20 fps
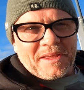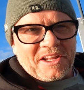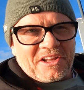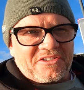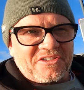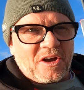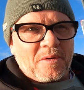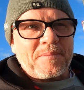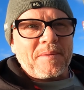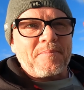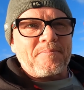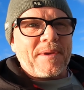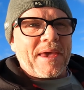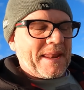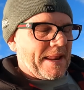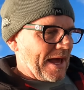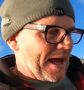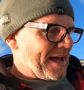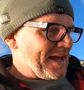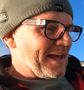minutes, so a bit
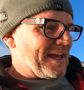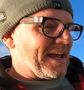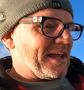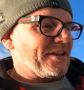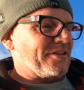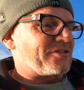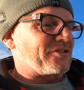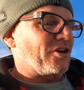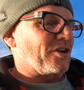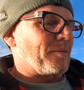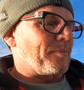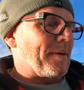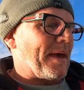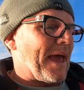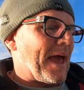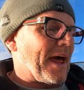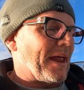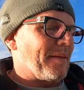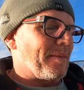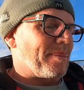better, and it's got
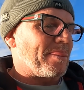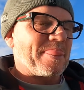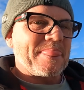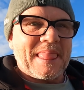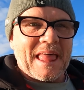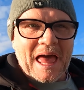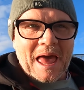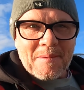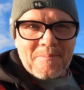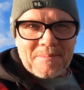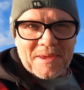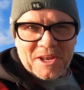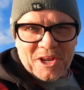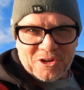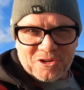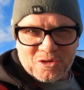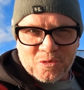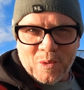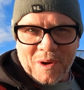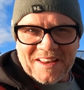about a
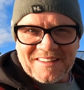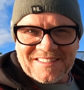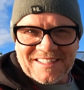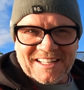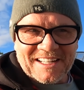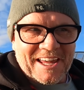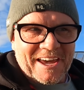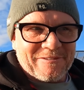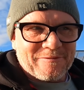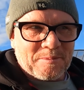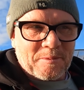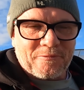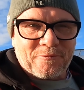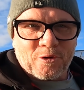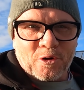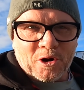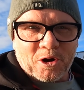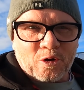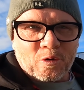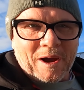minute 20 left
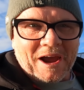before it